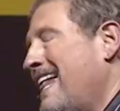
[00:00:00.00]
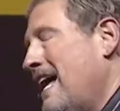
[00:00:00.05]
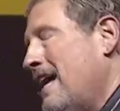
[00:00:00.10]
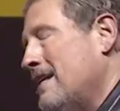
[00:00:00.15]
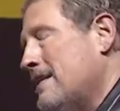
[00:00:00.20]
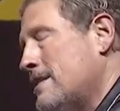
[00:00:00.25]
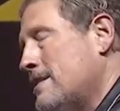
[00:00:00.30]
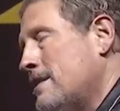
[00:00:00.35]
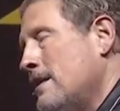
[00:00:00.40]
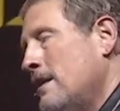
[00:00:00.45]

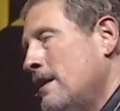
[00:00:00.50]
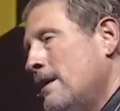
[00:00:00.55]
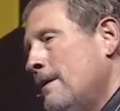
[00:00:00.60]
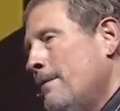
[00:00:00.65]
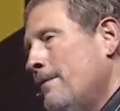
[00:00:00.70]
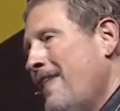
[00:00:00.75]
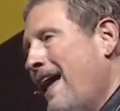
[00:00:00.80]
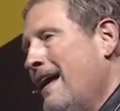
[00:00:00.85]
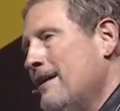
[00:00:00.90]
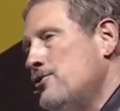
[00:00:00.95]
us.
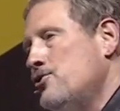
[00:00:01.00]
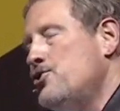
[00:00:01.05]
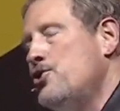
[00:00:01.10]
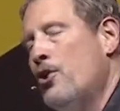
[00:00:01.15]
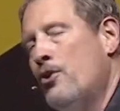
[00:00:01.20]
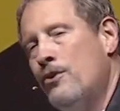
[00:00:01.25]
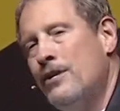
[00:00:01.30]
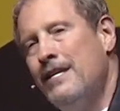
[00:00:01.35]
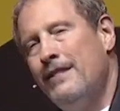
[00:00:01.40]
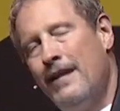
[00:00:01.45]
That
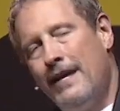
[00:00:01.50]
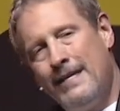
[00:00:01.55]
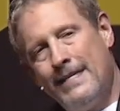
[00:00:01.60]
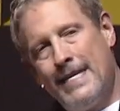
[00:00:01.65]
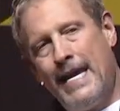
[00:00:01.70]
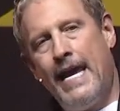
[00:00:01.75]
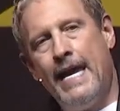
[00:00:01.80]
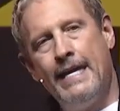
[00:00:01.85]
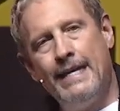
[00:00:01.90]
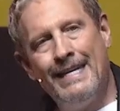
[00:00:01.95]
journey they
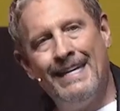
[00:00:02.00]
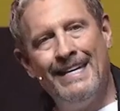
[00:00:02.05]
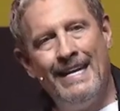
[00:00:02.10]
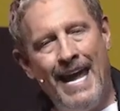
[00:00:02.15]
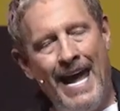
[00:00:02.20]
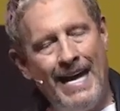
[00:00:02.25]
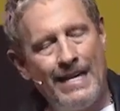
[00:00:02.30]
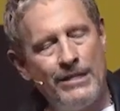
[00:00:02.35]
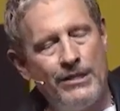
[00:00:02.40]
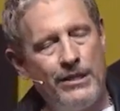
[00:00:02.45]
take in
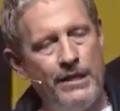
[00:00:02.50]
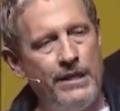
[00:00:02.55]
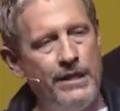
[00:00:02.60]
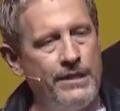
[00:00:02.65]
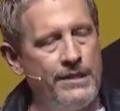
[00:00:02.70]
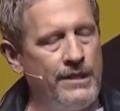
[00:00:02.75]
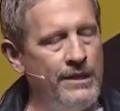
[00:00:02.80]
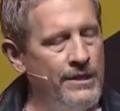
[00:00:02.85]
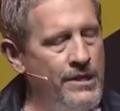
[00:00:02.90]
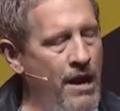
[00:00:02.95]
Exodus
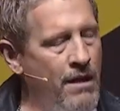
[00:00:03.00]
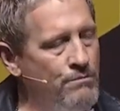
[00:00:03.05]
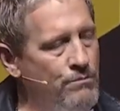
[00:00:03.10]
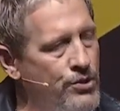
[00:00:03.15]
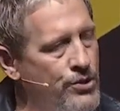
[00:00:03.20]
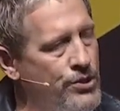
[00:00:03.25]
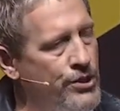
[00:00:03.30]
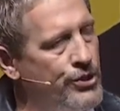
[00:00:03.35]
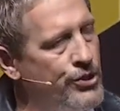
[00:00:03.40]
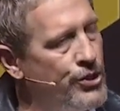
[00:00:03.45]
and
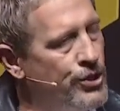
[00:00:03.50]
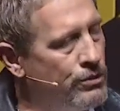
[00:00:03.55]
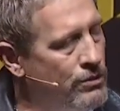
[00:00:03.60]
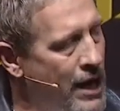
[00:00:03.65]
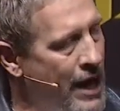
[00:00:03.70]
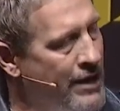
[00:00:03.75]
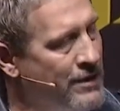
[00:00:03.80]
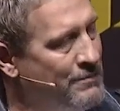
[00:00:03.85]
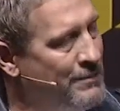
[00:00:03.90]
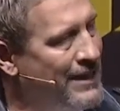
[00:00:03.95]
Numbers and
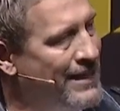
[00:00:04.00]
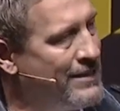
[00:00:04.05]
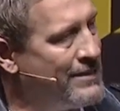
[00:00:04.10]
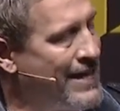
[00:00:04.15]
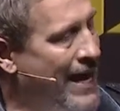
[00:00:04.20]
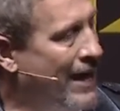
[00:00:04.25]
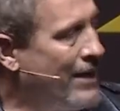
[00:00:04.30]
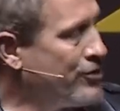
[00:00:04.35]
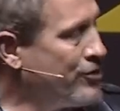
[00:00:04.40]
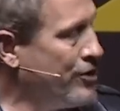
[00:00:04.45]
Deuteronomy is
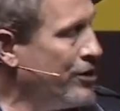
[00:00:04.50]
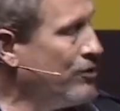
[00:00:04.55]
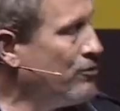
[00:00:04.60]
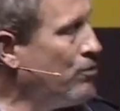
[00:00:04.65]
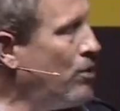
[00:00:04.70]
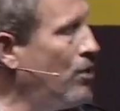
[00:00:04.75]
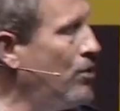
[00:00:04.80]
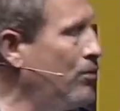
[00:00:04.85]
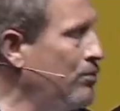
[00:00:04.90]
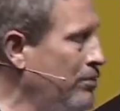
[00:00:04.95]
actually a
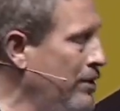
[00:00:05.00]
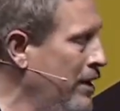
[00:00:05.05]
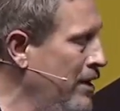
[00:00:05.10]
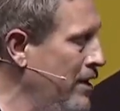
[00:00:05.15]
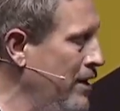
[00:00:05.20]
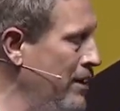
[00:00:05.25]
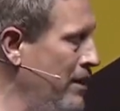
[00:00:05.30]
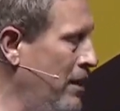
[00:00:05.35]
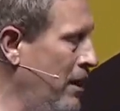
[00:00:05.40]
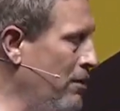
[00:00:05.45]

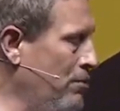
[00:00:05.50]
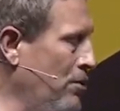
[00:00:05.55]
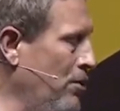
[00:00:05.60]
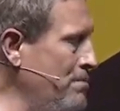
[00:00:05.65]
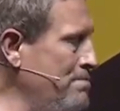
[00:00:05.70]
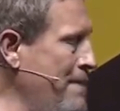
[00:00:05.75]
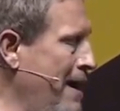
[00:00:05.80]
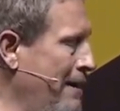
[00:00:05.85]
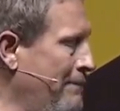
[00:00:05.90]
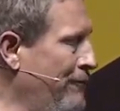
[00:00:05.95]

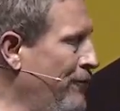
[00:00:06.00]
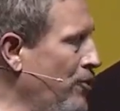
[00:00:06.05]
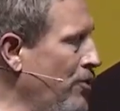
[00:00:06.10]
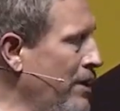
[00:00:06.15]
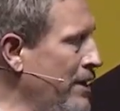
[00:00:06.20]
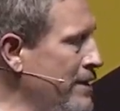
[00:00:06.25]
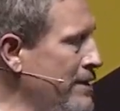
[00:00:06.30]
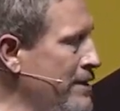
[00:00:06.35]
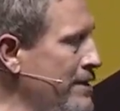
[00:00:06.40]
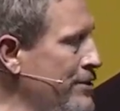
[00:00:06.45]
roadmap for
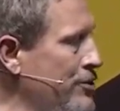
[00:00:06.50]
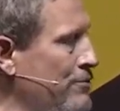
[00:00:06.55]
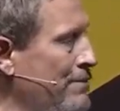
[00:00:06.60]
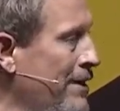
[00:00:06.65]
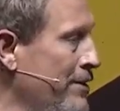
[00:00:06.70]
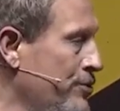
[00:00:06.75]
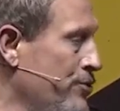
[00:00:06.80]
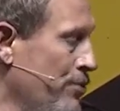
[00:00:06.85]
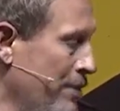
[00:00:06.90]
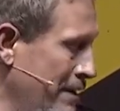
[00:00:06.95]
us. And so my
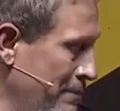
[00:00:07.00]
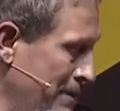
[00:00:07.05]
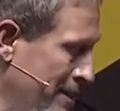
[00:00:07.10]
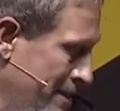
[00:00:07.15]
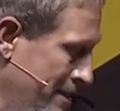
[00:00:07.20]
dream is